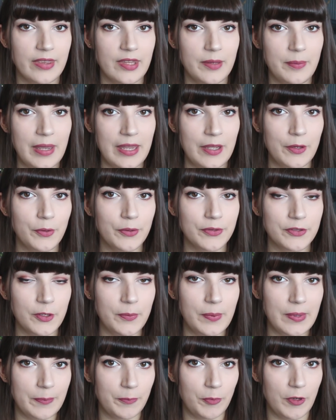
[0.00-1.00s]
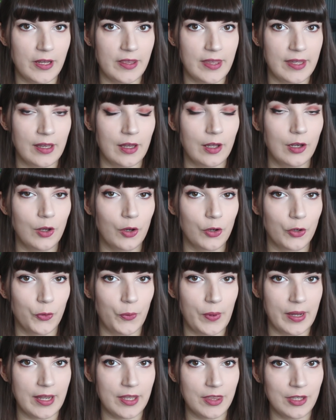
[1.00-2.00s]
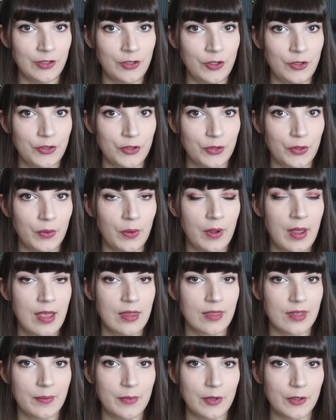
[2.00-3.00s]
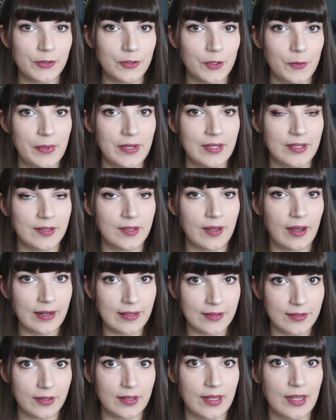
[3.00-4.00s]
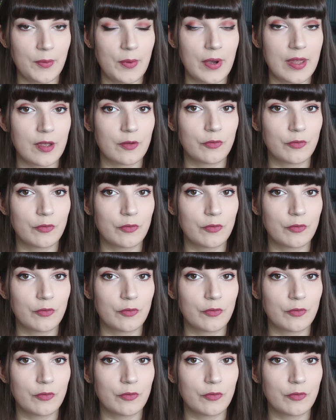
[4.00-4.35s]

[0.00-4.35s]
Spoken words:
And they may also be breathing a lot quicker than usual. They may also be side sucking where